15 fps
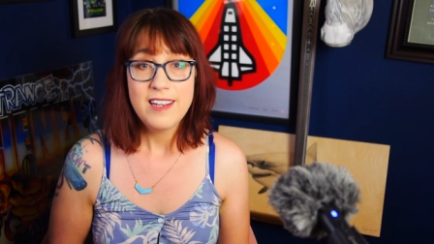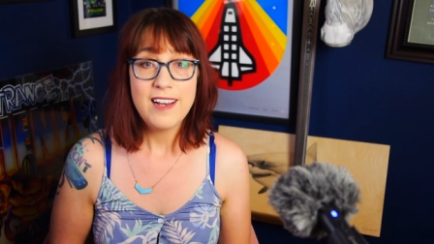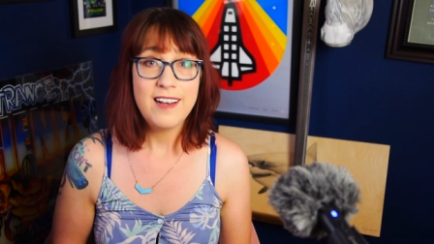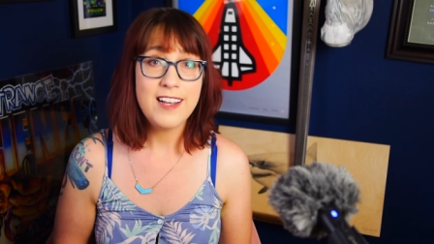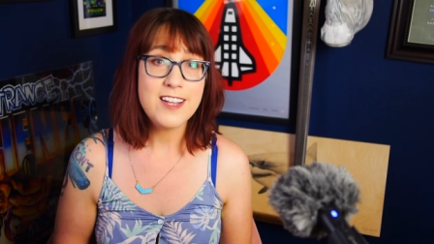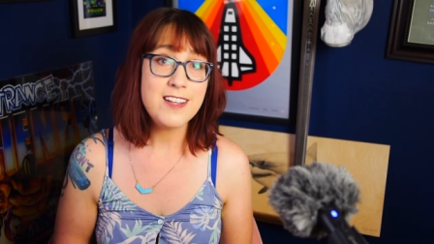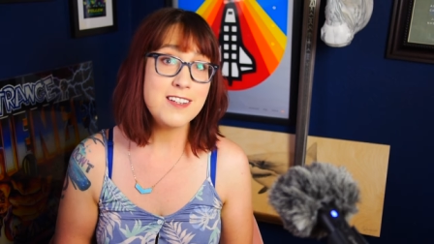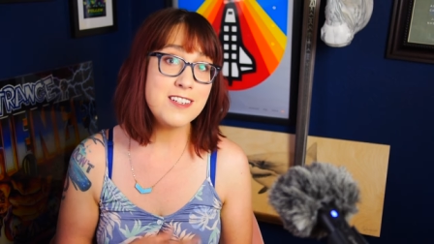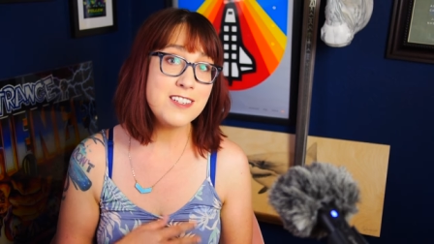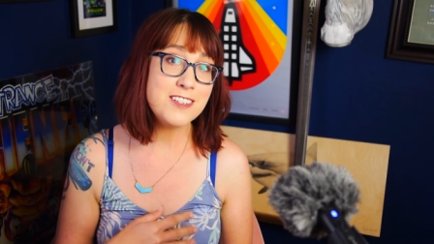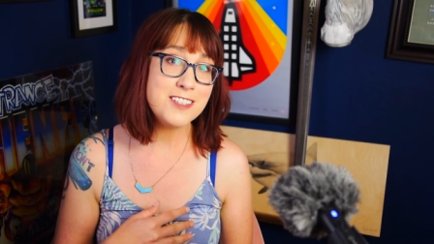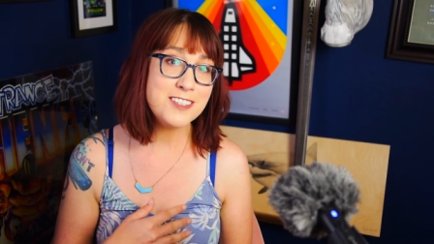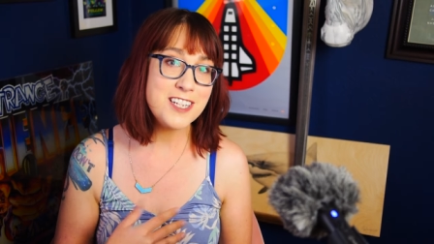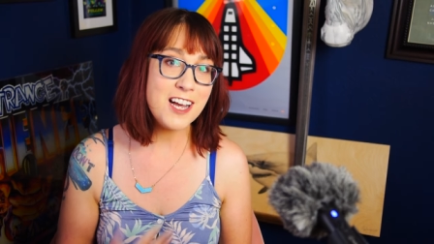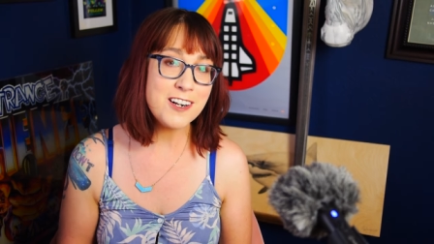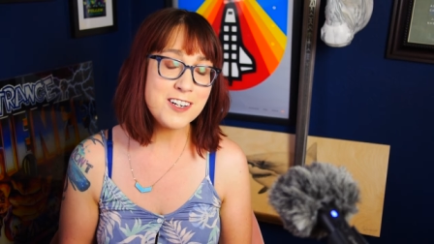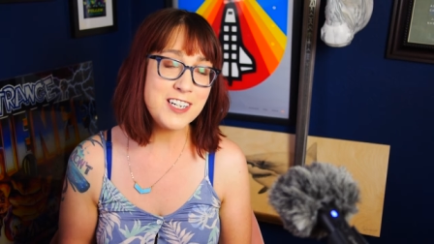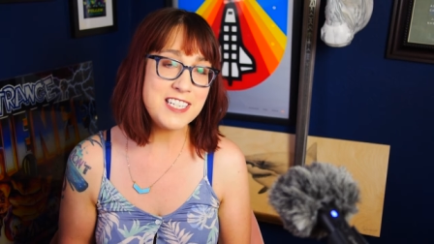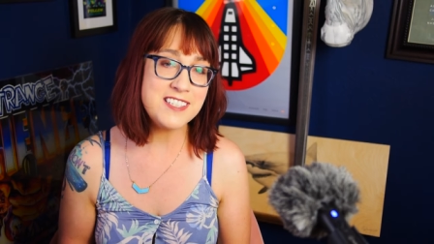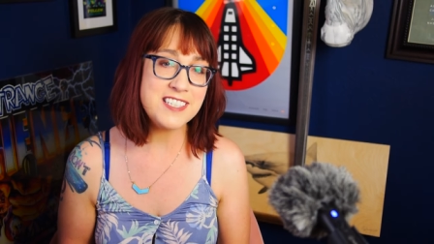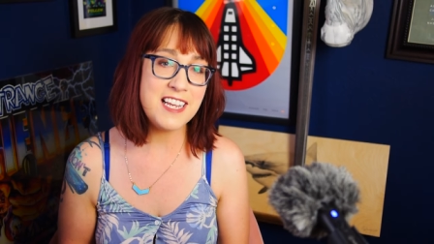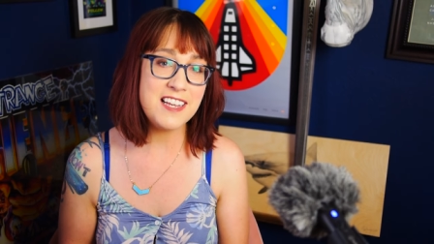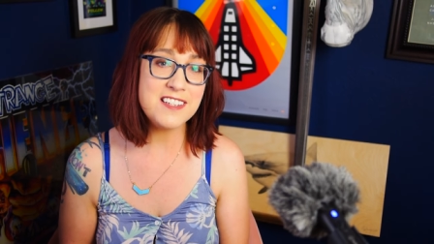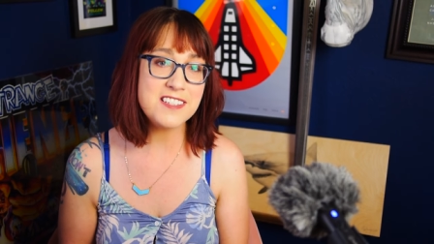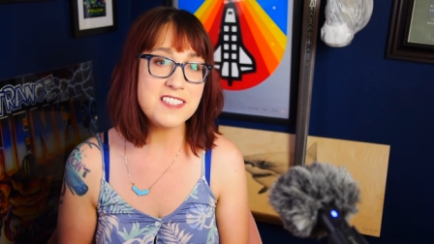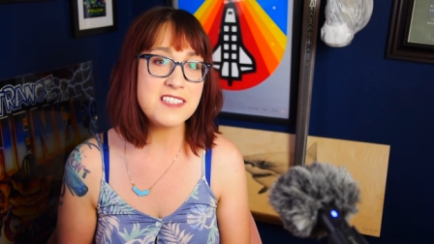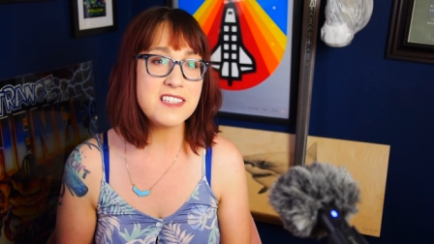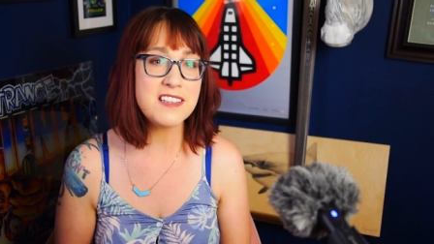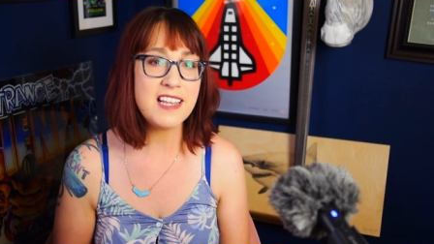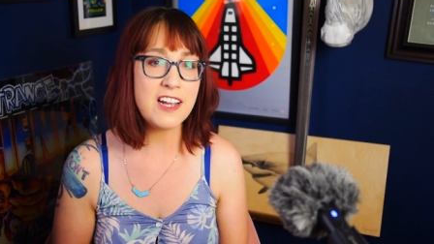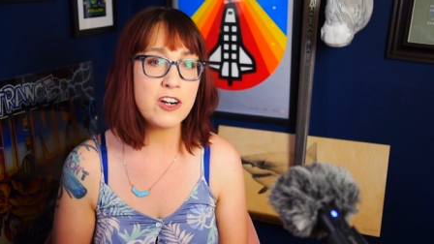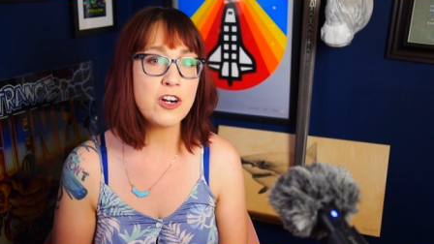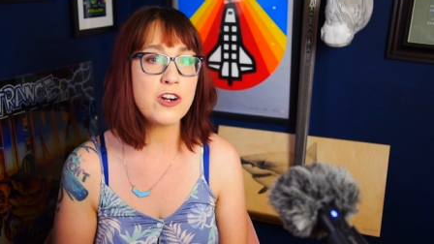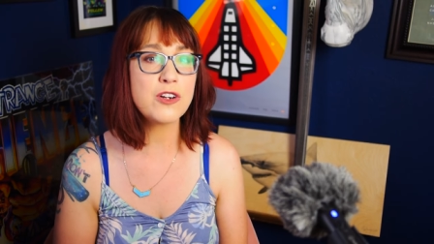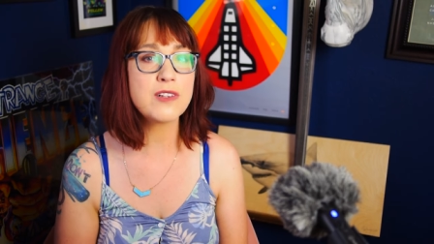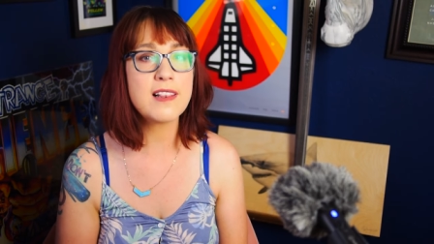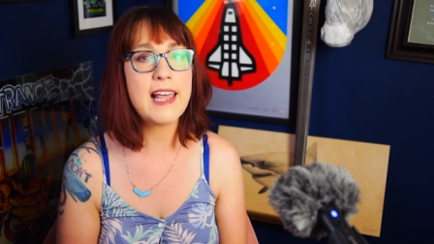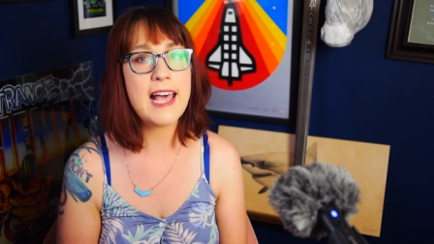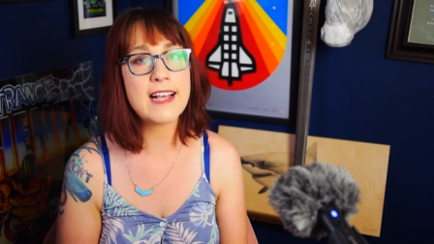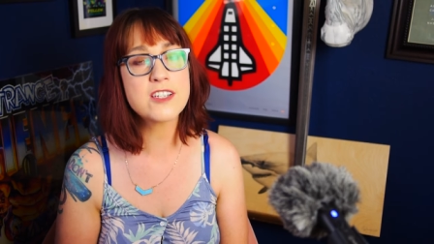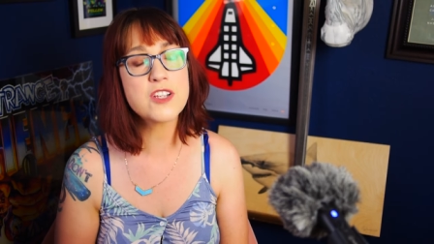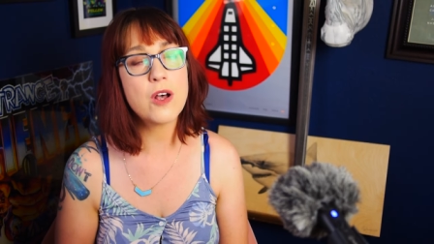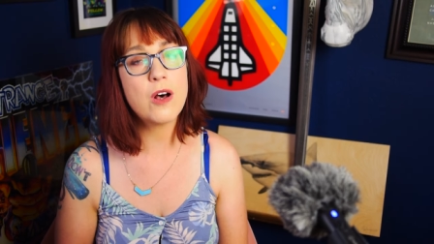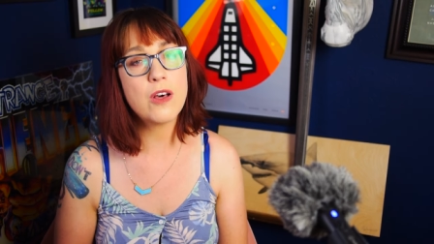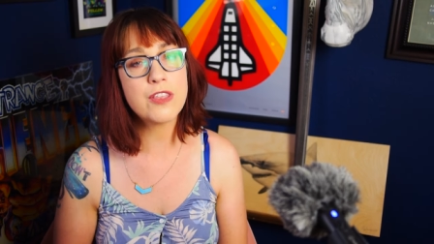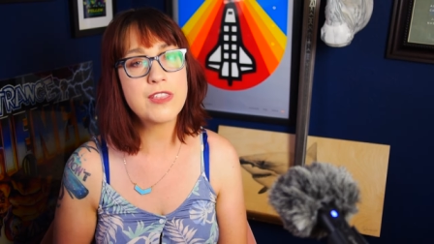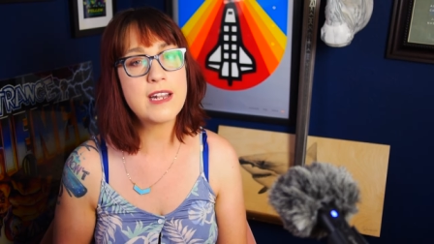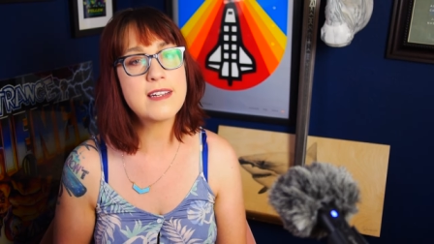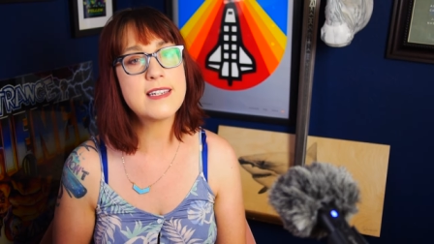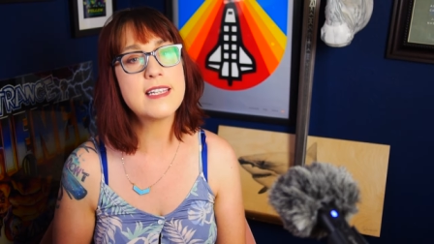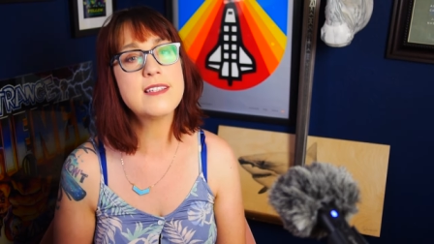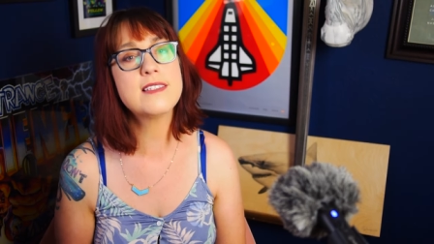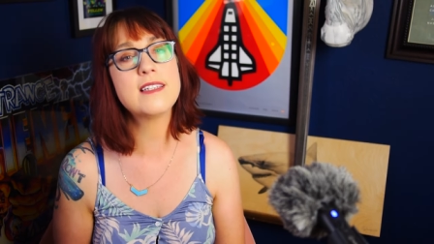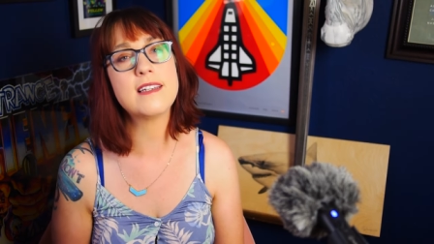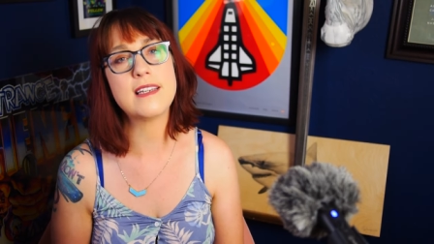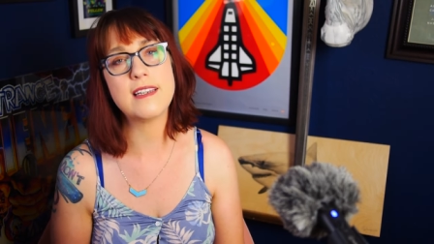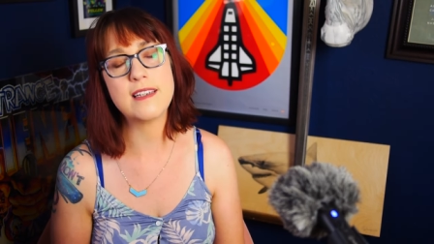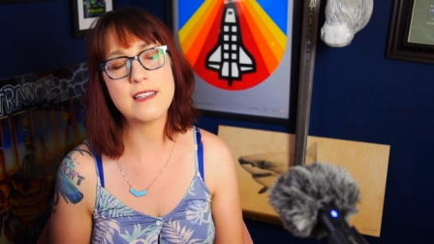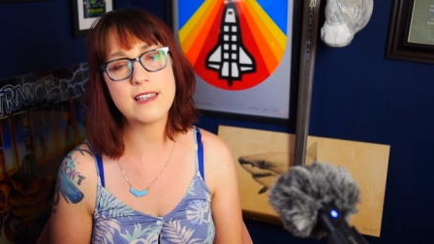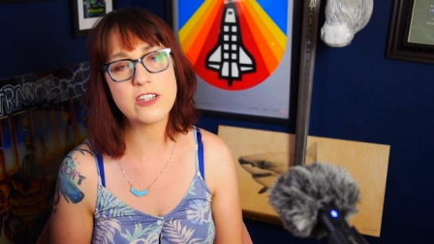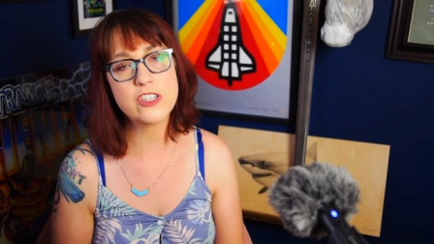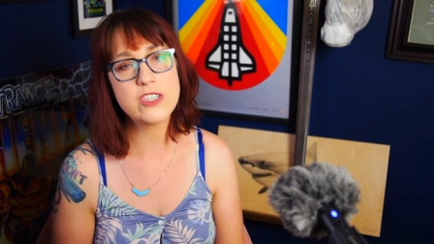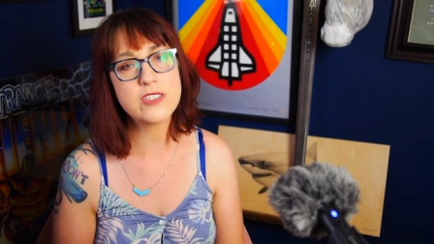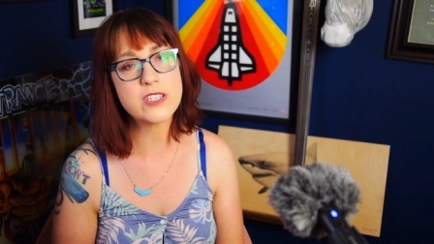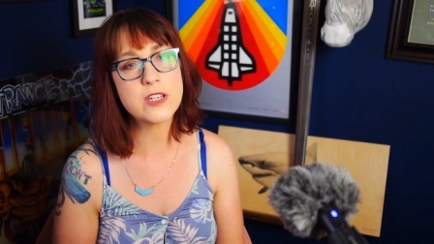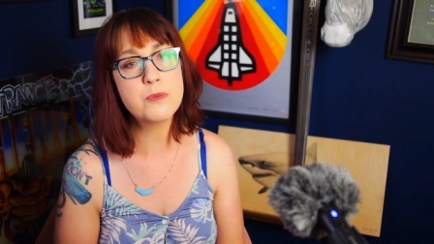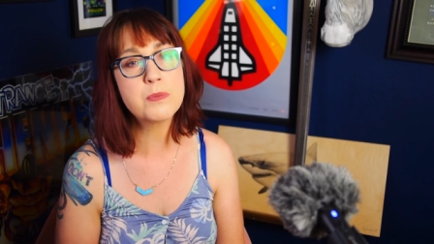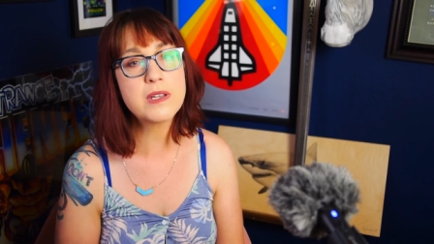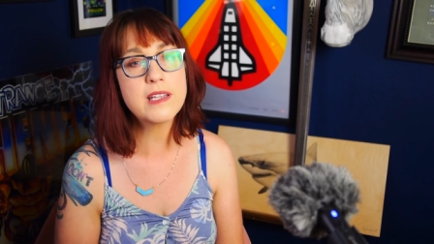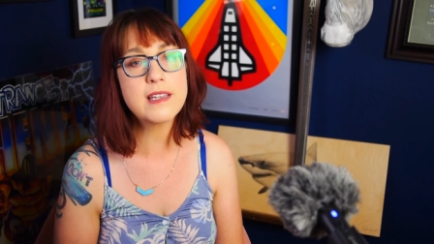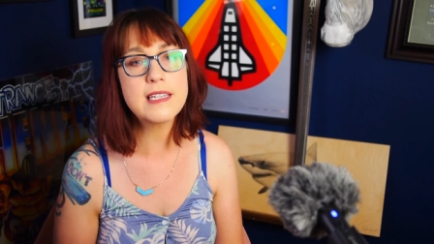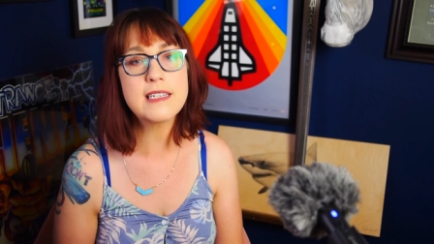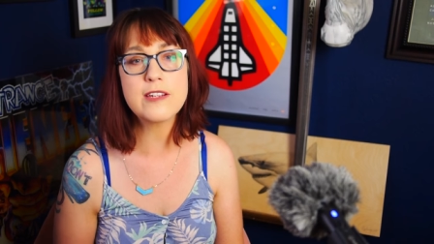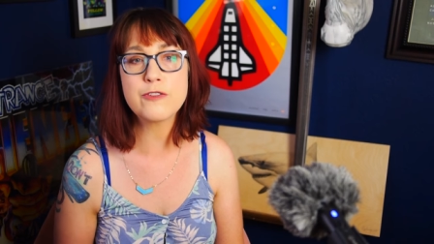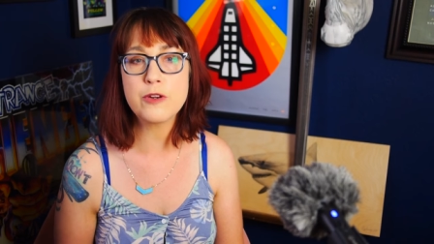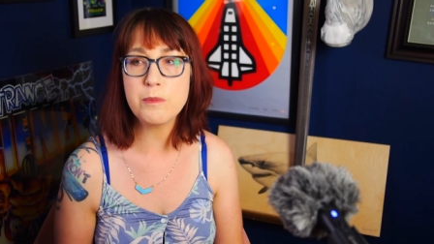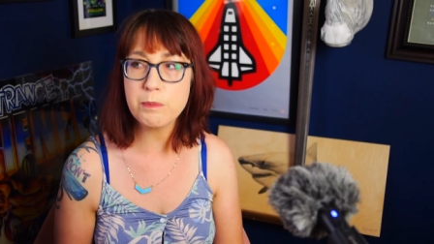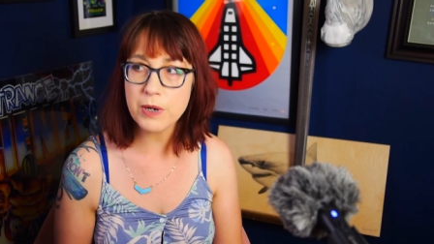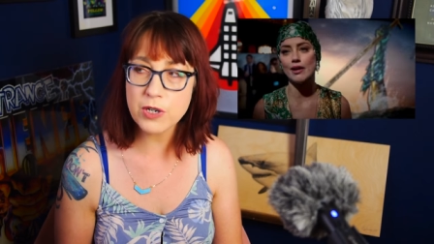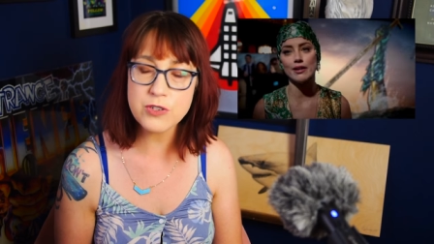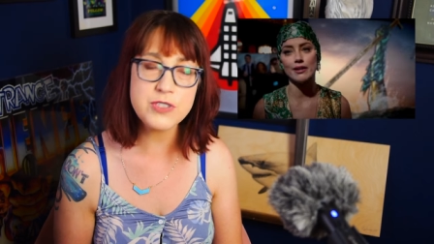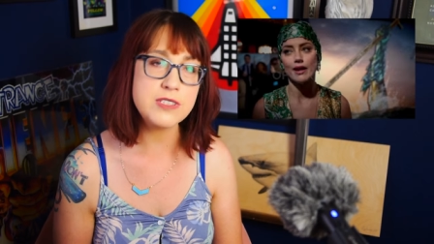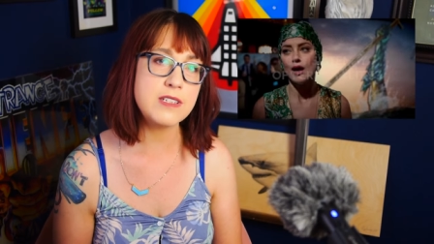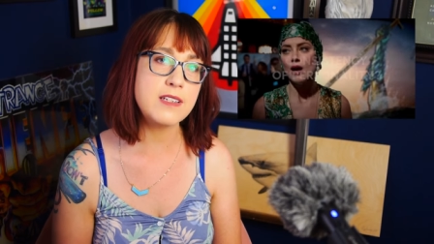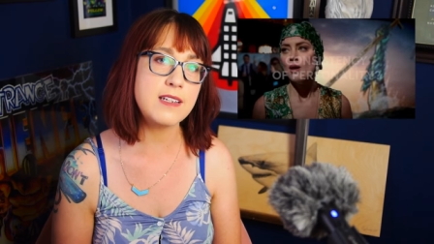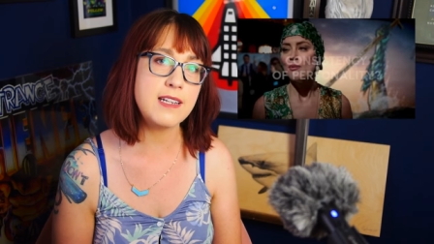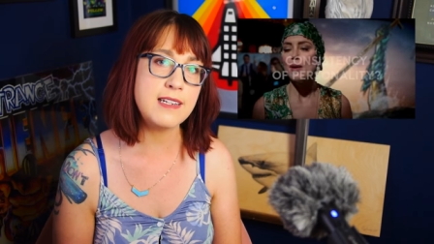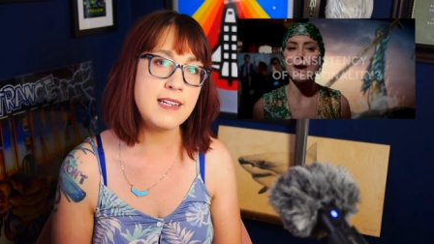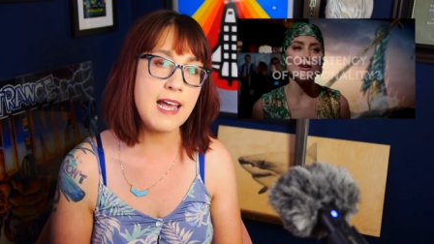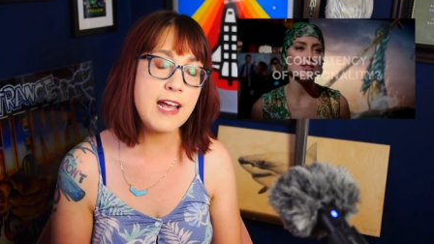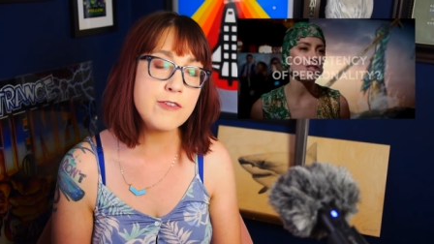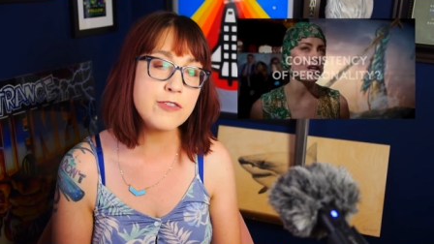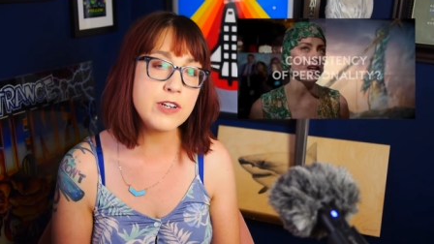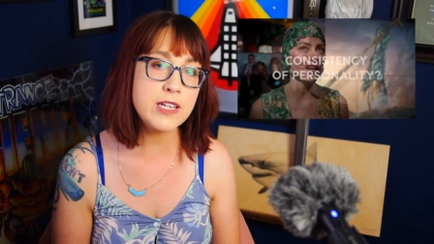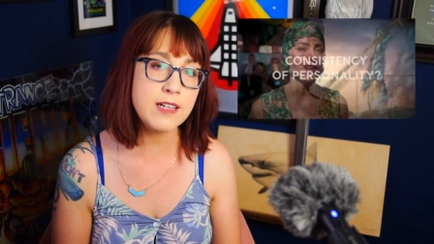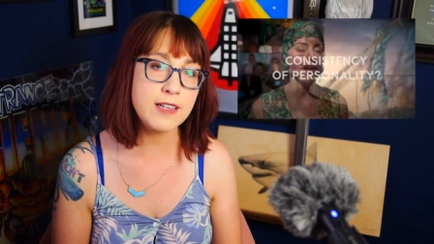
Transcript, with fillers: Docherty says that Heard lacks authenticity, that she's a completely different person in every